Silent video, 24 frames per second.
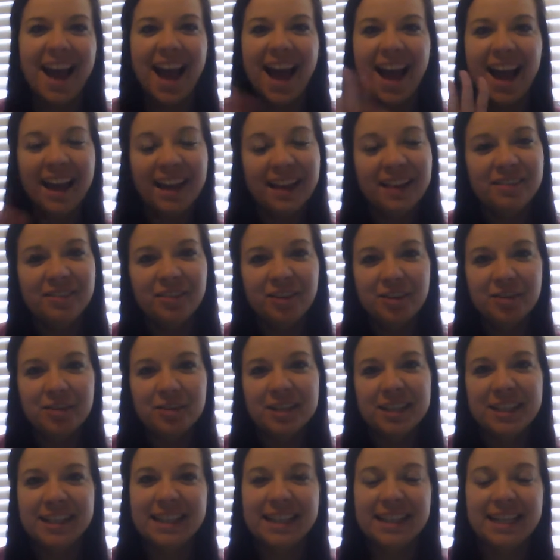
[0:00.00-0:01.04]
Hi
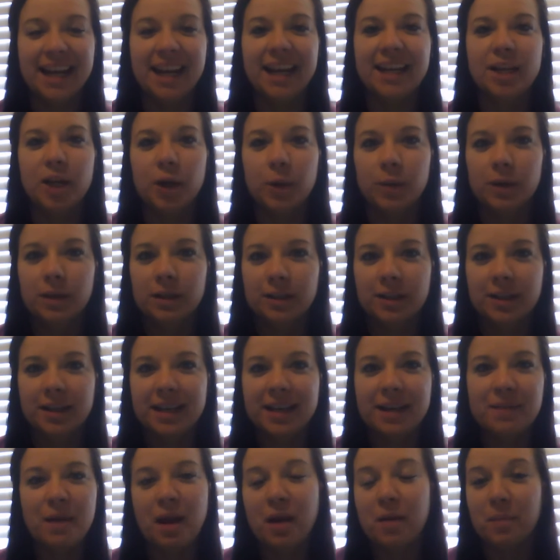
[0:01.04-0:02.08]
everyone! I know we're
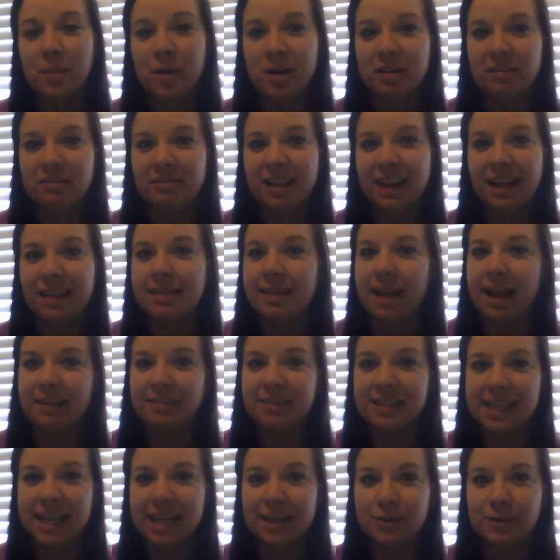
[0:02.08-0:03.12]
learning about butterfly life
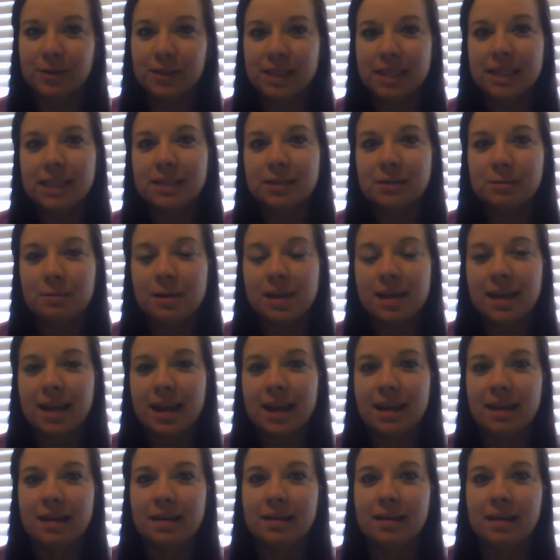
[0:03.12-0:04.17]
cycles this week
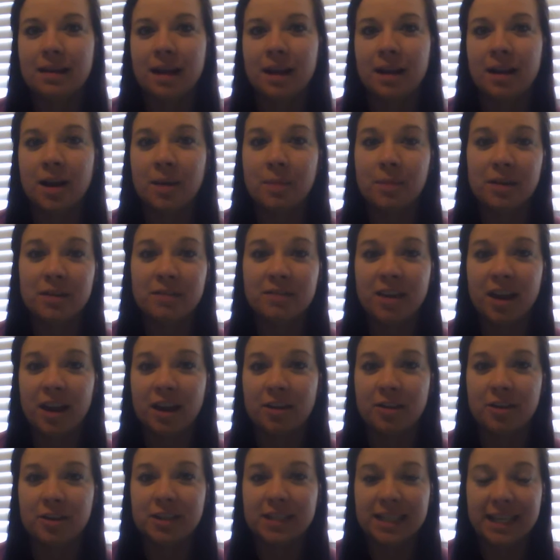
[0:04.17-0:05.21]
and a couple of the
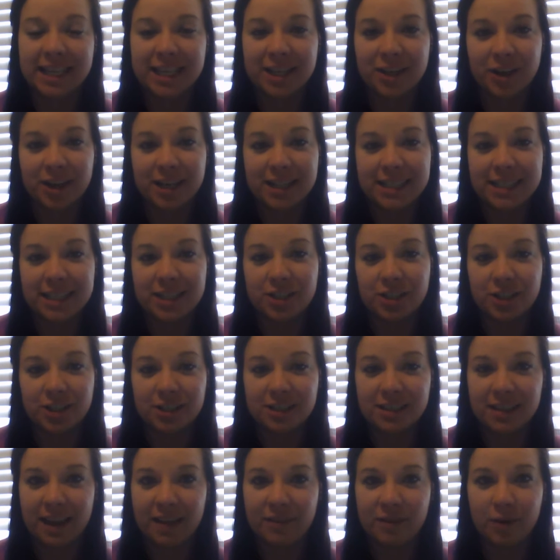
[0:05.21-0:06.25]
other second grade
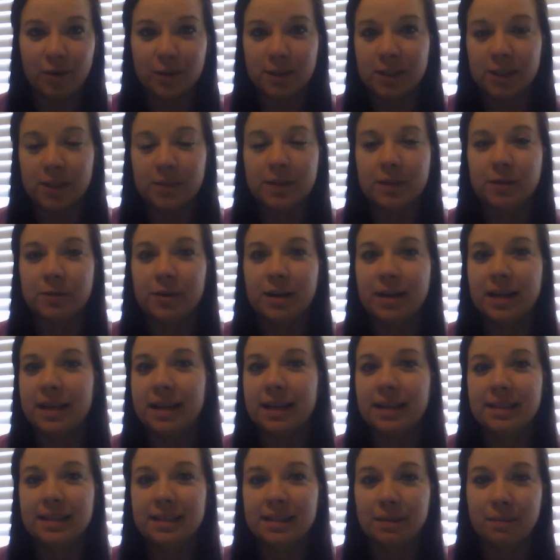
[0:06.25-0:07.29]
teachers have also been
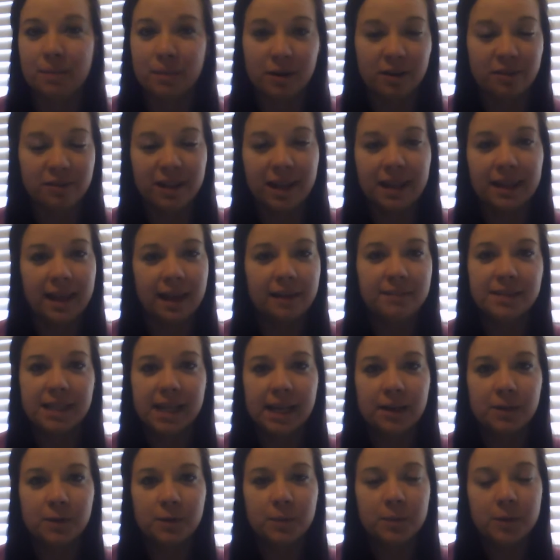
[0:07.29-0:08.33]
reading some butterfly life
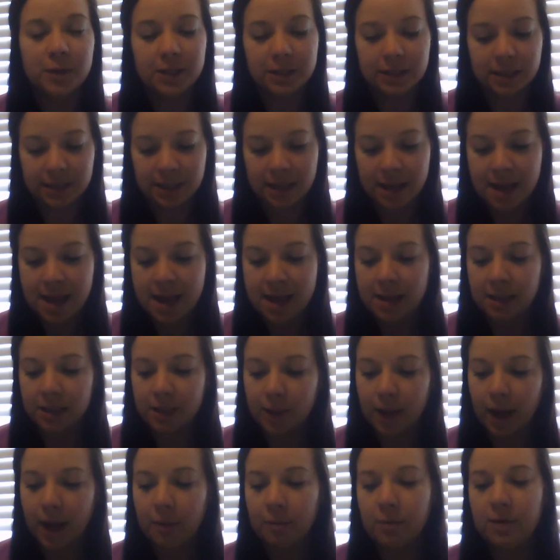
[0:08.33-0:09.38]
cycle books. So
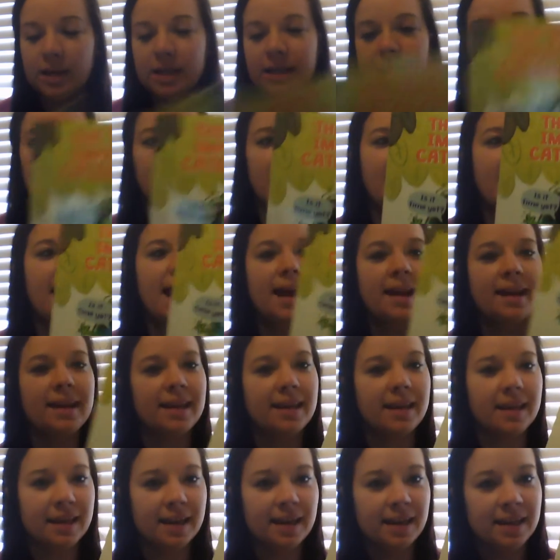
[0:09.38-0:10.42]
I wanted to add
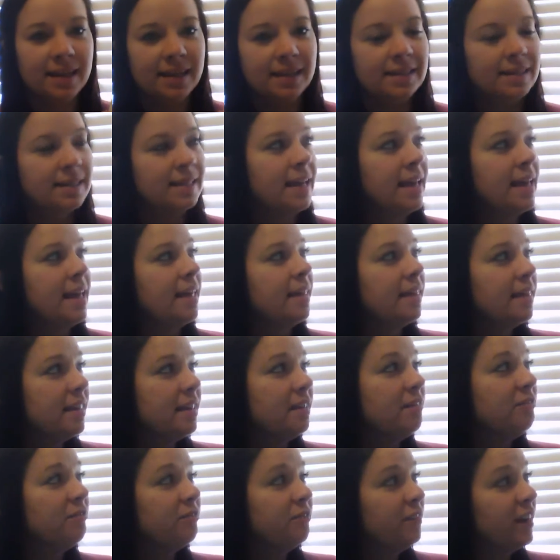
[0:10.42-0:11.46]
in it
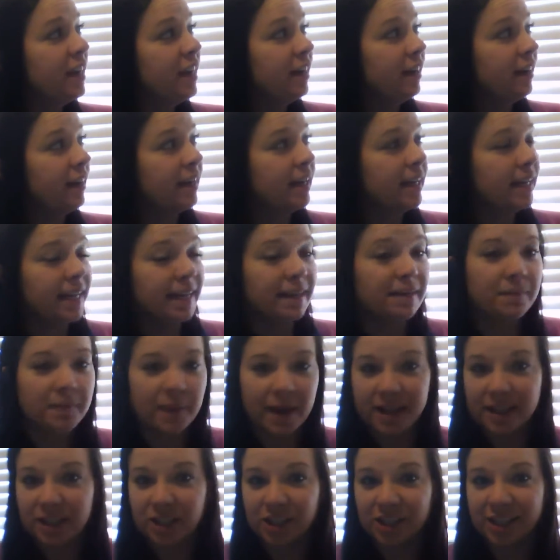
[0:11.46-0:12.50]
The Very
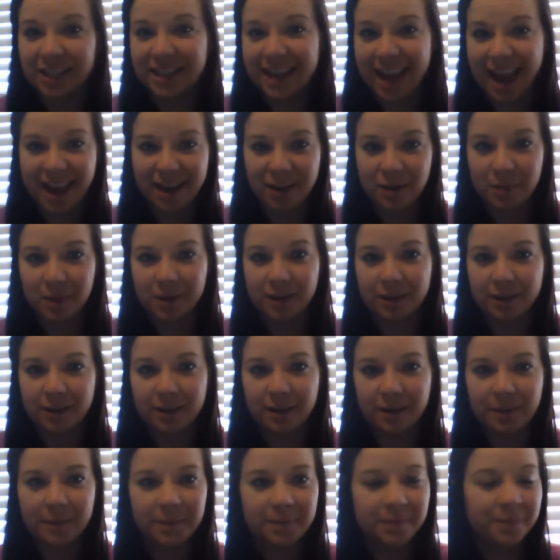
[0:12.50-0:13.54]
Impatient
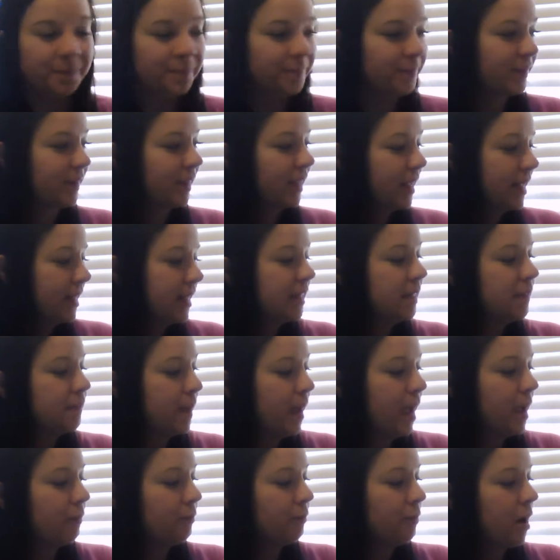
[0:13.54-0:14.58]
Caterpillar. It is
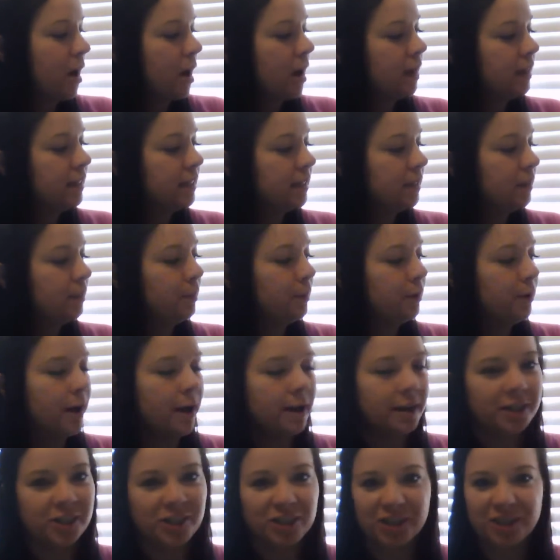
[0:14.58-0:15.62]
by Ross
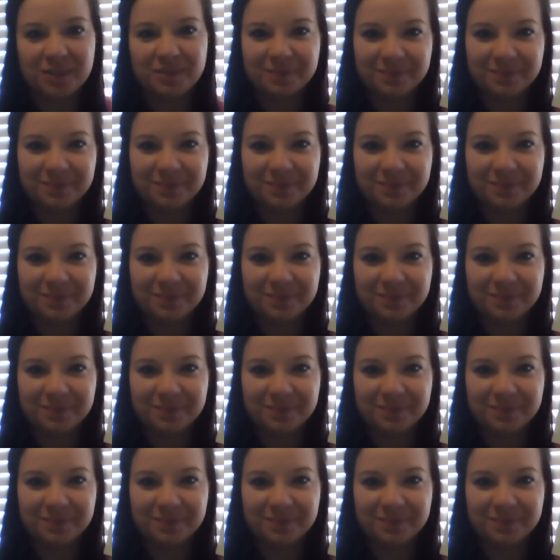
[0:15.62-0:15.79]
Burach.